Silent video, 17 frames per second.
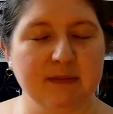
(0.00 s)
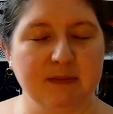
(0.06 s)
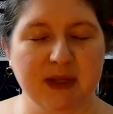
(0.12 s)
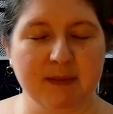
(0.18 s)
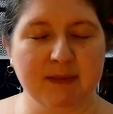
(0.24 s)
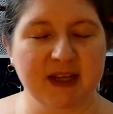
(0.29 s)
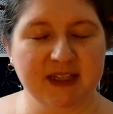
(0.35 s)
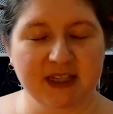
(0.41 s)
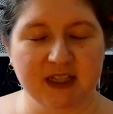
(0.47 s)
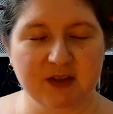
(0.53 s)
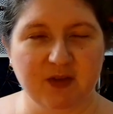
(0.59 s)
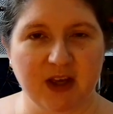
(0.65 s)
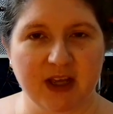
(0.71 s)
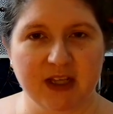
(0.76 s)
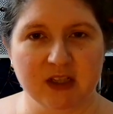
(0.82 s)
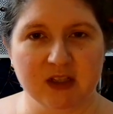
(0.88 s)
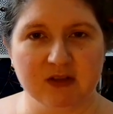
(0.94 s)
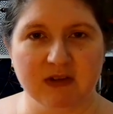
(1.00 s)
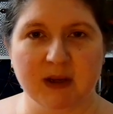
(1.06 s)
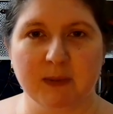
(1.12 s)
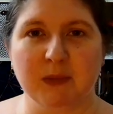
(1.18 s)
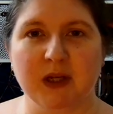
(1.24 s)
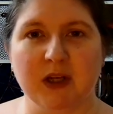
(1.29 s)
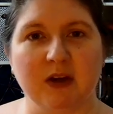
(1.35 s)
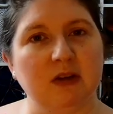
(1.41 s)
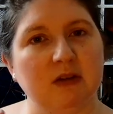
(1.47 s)
message via Instagram,
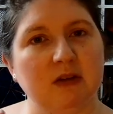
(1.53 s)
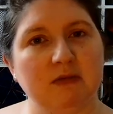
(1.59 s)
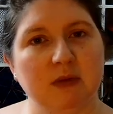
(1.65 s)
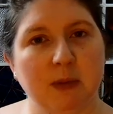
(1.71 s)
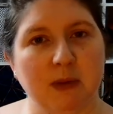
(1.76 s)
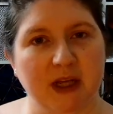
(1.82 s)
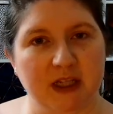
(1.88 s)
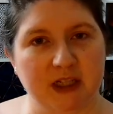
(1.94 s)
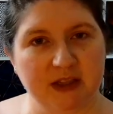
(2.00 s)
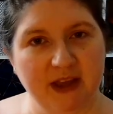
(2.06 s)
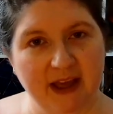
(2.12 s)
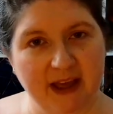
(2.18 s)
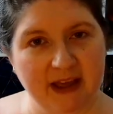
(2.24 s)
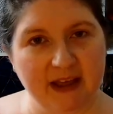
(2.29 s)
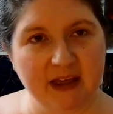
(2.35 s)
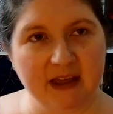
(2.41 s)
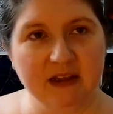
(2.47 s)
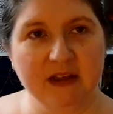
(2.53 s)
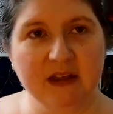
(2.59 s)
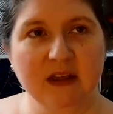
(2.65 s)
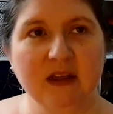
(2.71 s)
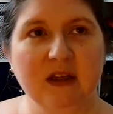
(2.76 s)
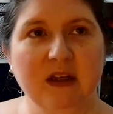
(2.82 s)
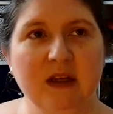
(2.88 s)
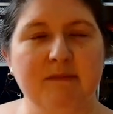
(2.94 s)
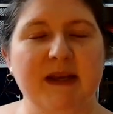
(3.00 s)
then I'll reply to you there.
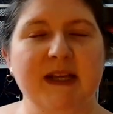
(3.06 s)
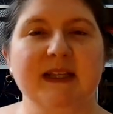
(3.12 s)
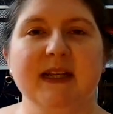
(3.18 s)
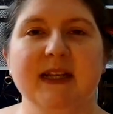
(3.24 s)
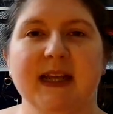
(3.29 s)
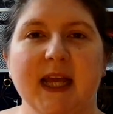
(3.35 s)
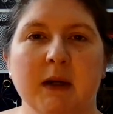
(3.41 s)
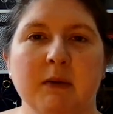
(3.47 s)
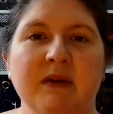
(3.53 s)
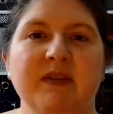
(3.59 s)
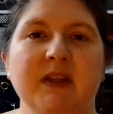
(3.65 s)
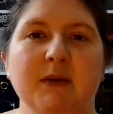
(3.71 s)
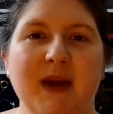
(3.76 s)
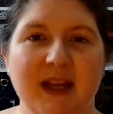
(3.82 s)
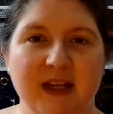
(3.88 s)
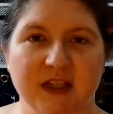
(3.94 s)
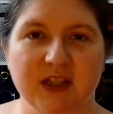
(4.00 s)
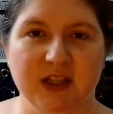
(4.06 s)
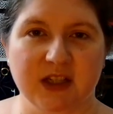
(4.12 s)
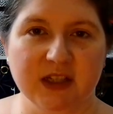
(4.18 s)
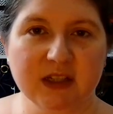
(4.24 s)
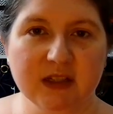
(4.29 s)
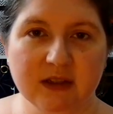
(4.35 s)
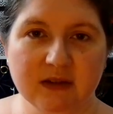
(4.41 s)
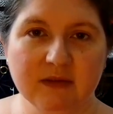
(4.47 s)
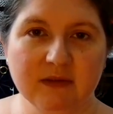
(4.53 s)
Basically, however you entered,
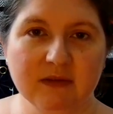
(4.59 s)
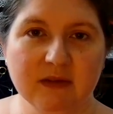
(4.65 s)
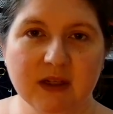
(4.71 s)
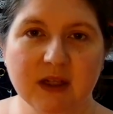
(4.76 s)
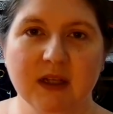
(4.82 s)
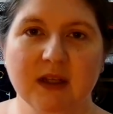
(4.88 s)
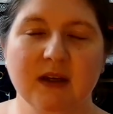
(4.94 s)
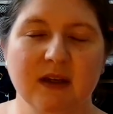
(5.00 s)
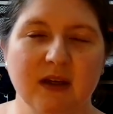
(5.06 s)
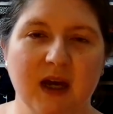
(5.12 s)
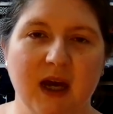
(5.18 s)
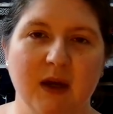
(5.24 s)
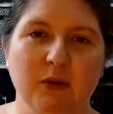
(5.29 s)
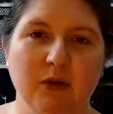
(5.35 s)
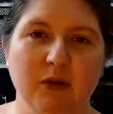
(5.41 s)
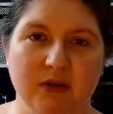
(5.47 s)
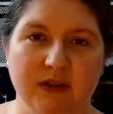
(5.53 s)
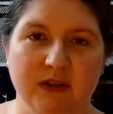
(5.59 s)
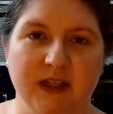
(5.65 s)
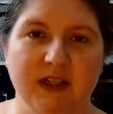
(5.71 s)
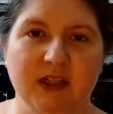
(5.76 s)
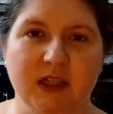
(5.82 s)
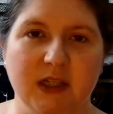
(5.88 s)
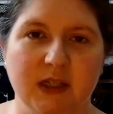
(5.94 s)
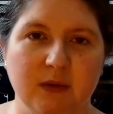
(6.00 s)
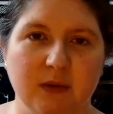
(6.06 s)
I will contact
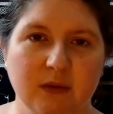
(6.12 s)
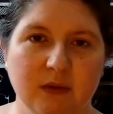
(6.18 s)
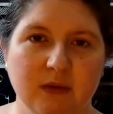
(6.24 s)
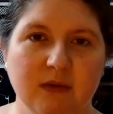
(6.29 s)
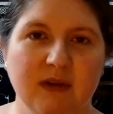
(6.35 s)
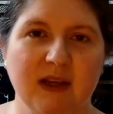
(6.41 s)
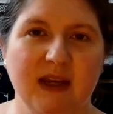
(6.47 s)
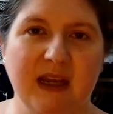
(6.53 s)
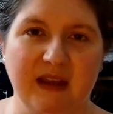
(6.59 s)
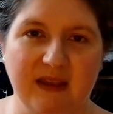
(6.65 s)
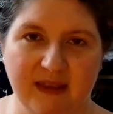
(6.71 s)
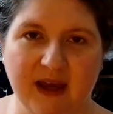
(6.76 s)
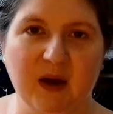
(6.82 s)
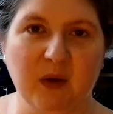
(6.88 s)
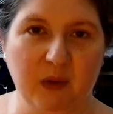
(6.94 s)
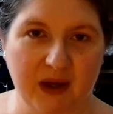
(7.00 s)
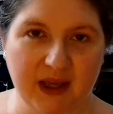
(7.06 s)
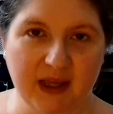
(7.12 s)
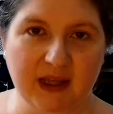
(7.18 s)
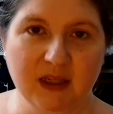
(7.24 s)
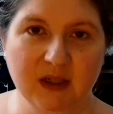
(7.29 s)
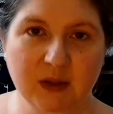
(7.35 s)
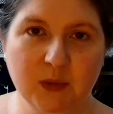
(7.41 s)
you in that way.